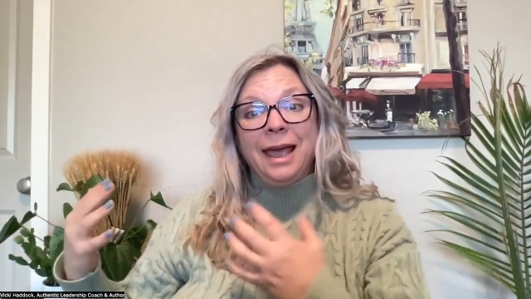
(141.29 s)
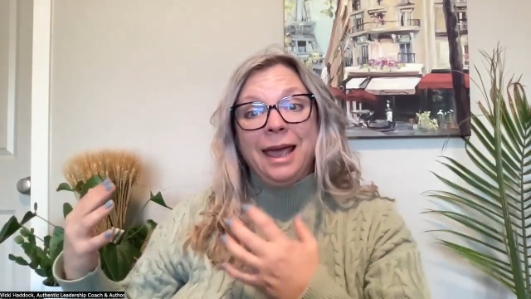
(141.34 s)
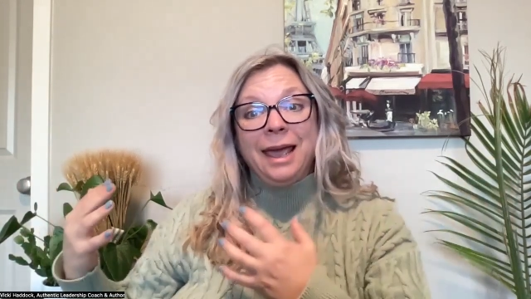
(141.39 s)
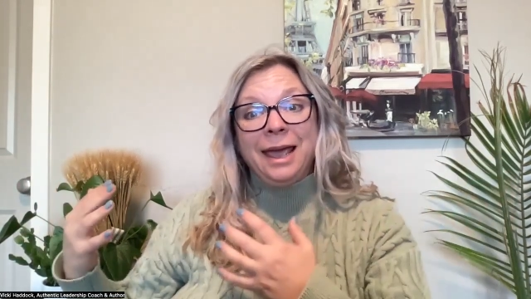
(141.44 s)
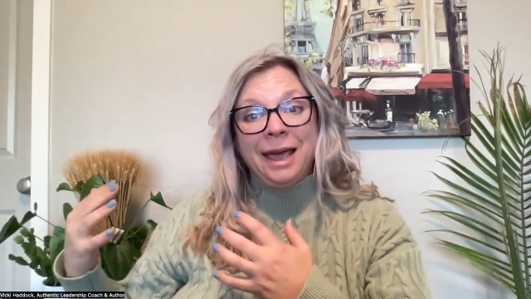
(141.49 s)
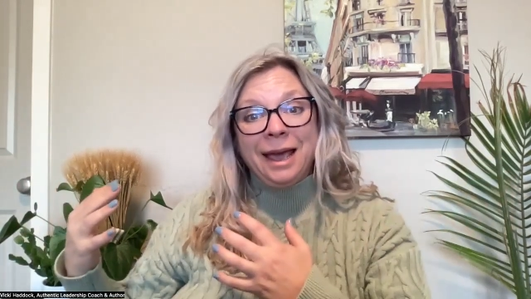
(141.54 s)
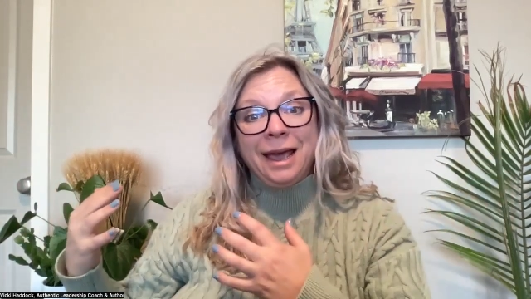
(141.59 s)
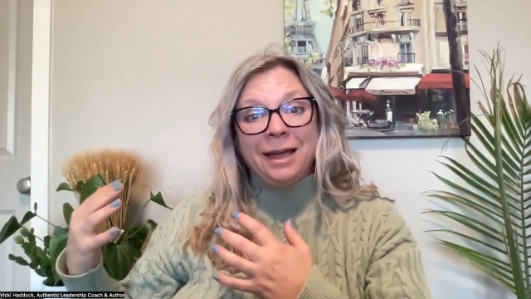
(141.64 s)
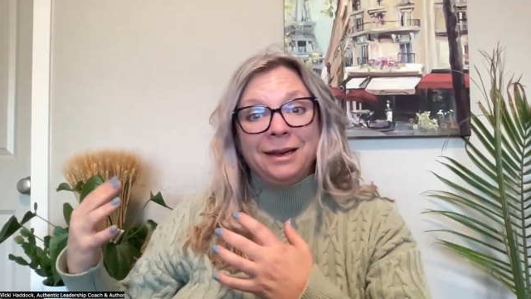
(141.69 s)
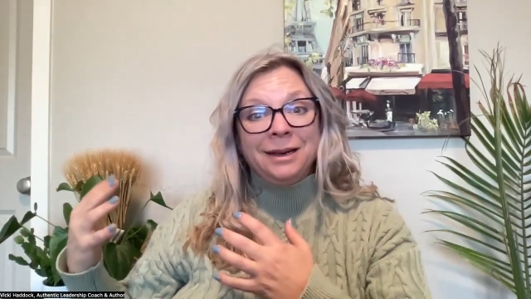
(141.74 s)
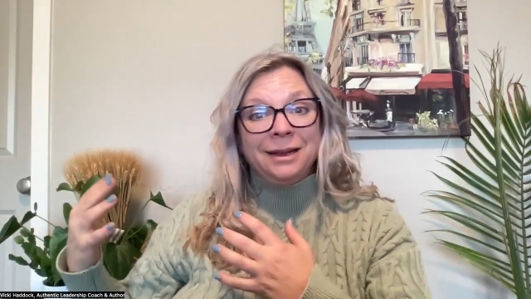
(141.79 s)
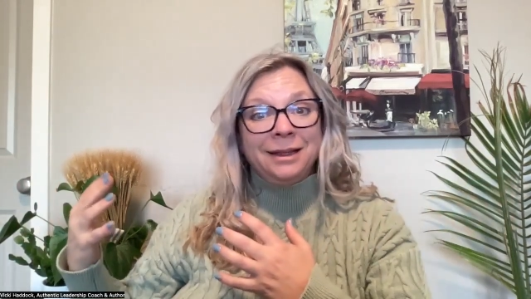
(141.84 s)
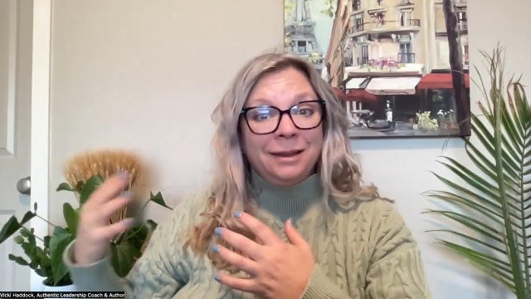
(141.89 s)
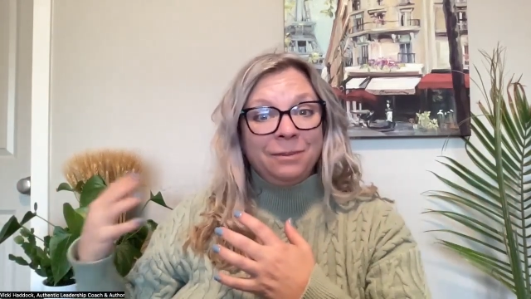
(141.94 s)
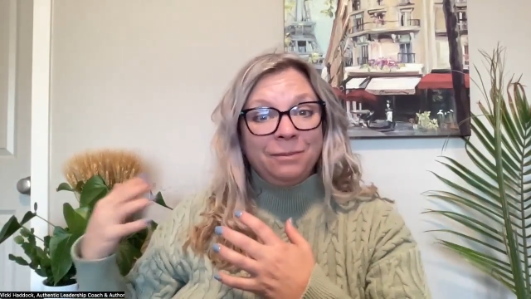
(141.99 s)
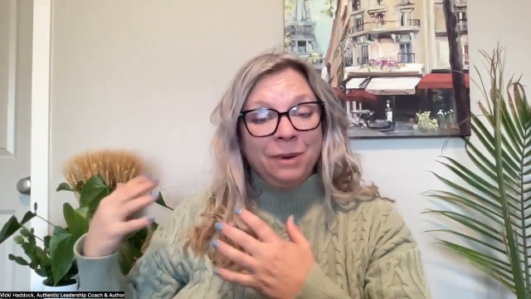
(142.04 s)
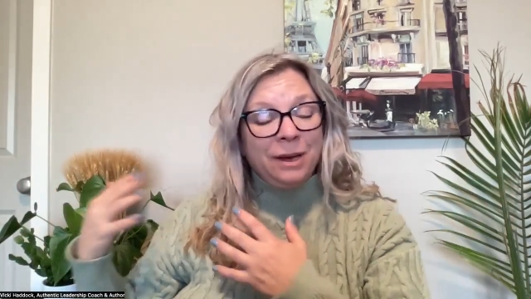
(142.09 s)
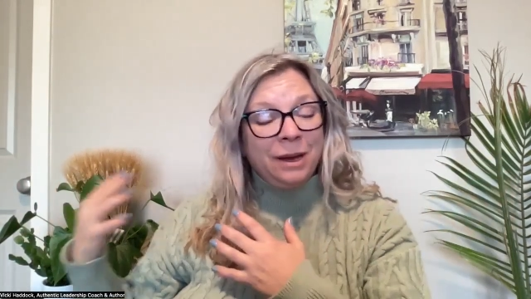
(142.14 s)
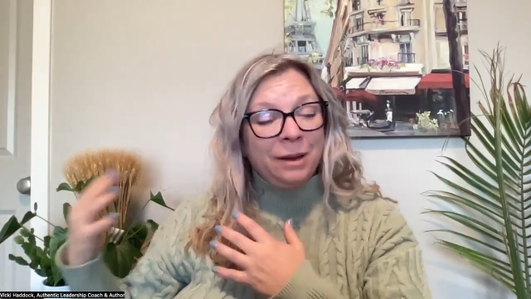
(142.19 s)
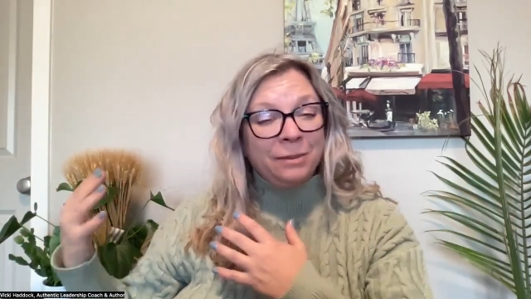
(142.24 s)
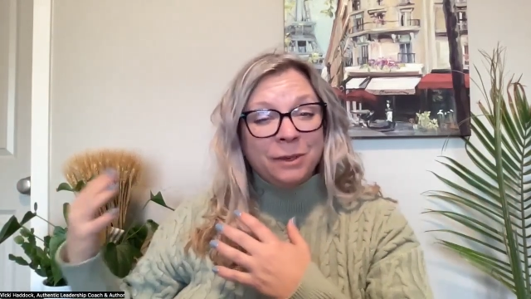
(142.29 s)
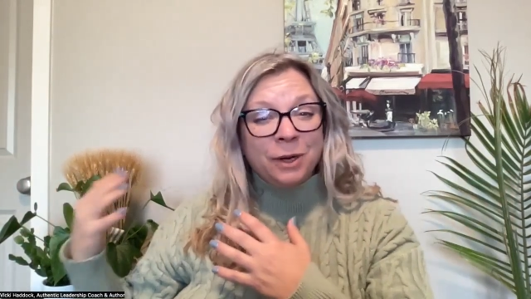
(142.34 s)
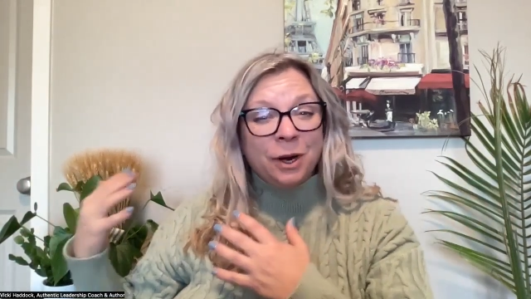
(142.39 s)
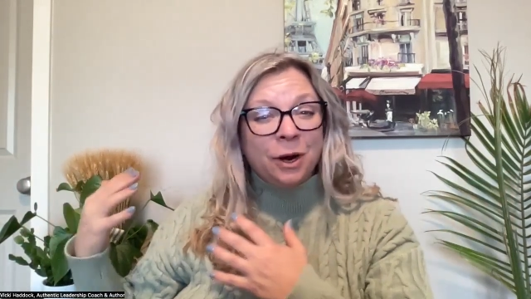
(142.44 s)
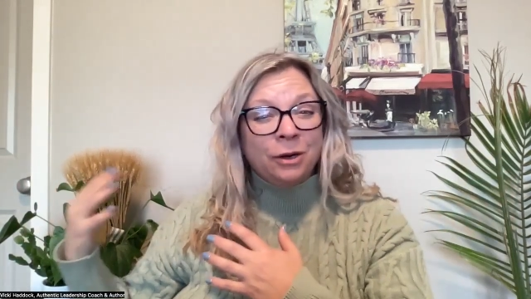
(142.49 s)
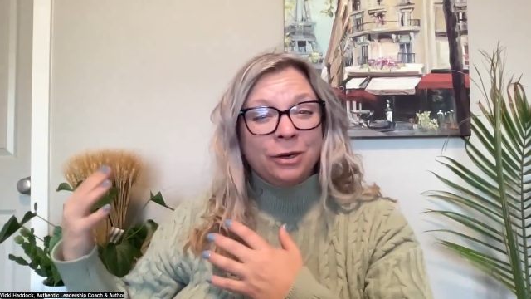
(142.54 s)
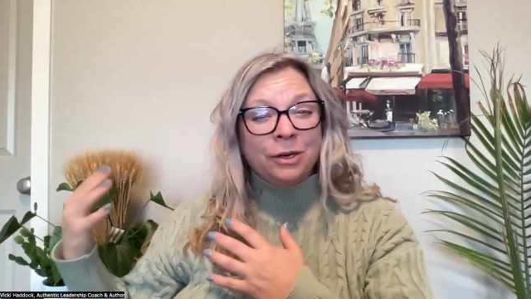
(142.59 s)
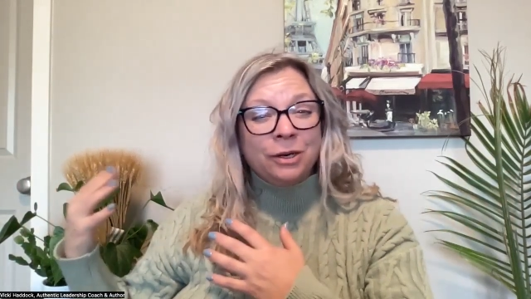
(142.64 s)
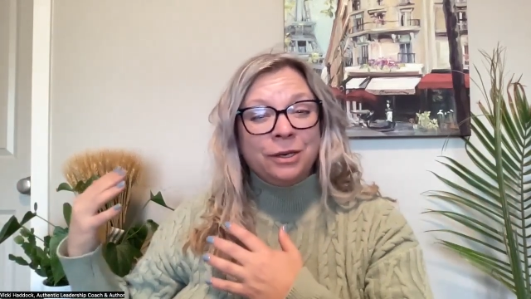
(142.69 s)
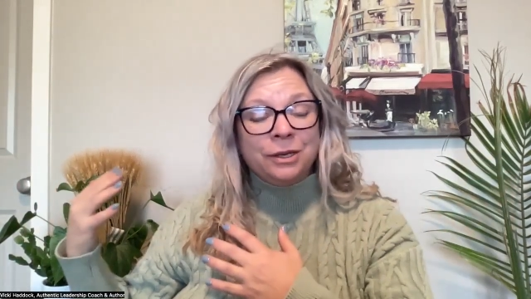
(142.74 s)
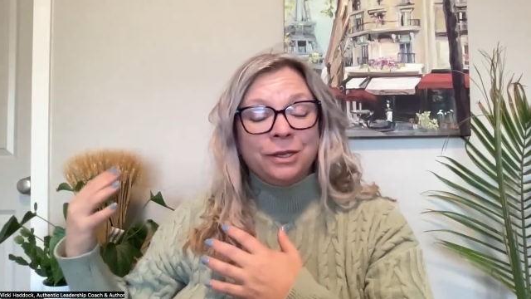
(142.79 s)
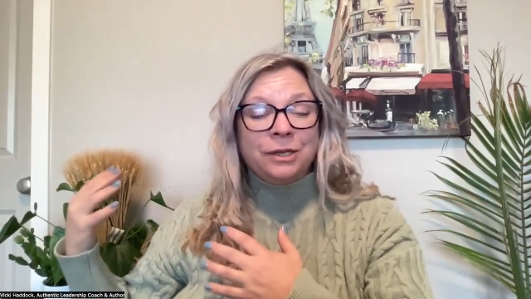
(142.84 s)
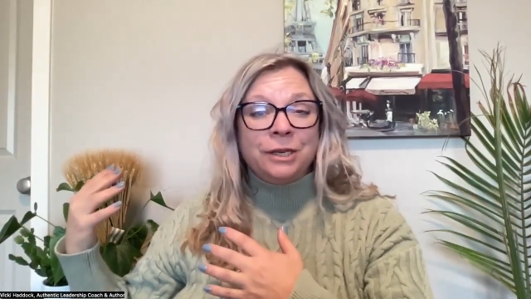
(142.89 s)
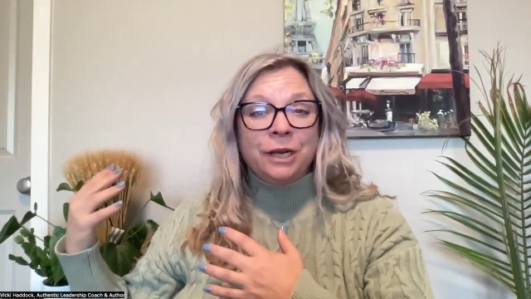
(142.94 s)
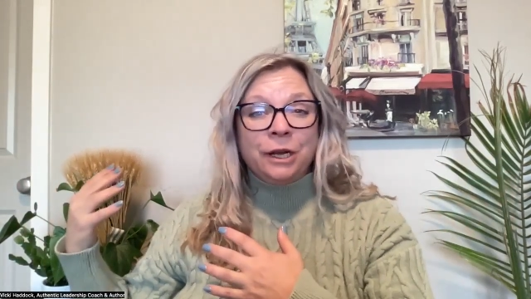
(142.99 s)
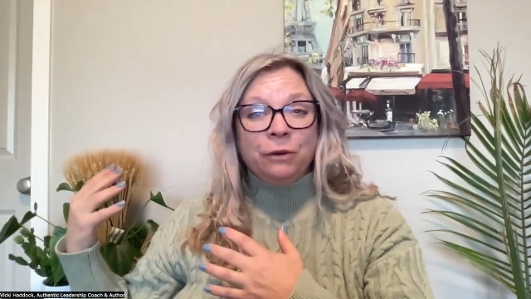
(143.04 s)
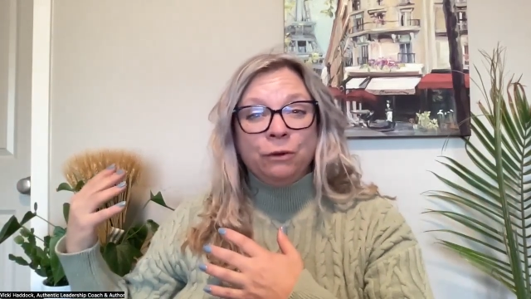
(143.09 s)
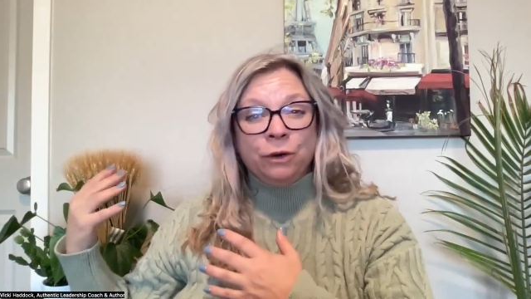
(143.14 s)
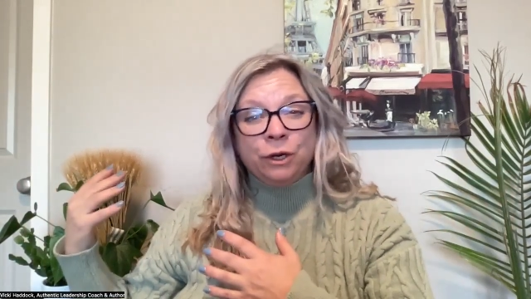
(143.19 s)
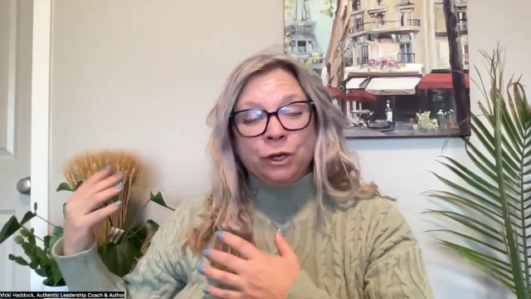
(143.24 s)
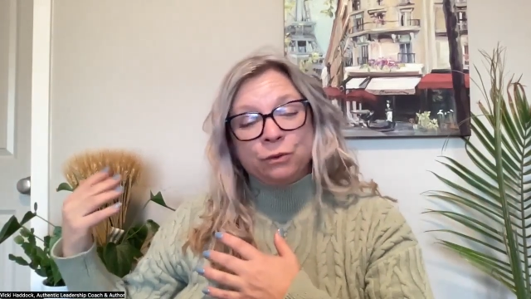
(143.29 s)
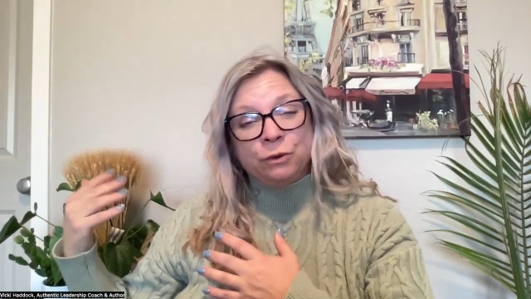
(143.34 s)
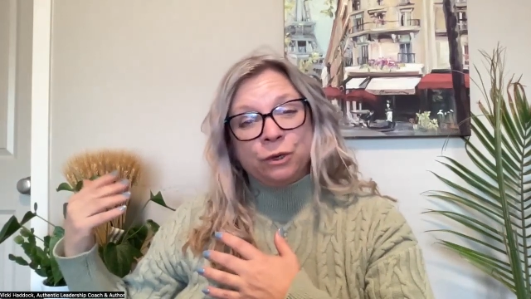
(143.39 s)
And it becomes hard to distinguish